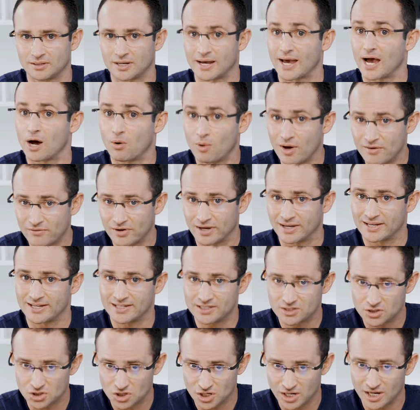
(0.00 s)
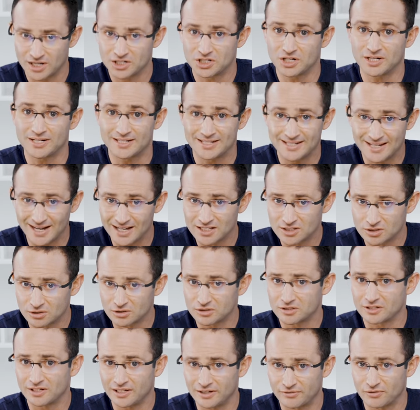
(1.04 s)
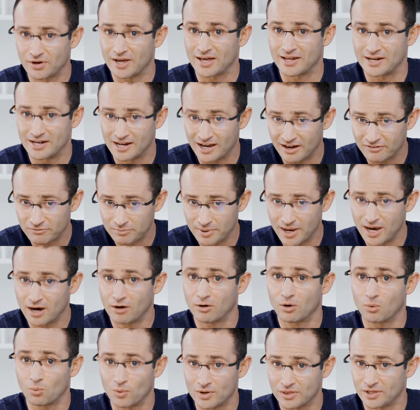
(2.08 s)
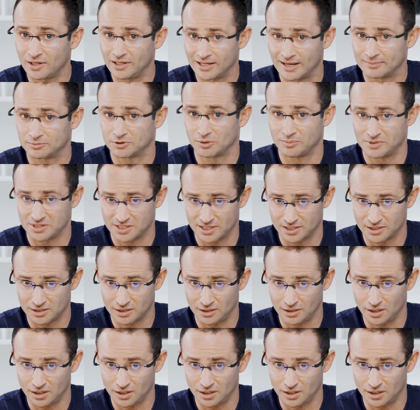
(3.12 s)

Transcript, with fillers: However, its charger does not deliver enough power when the laptop is under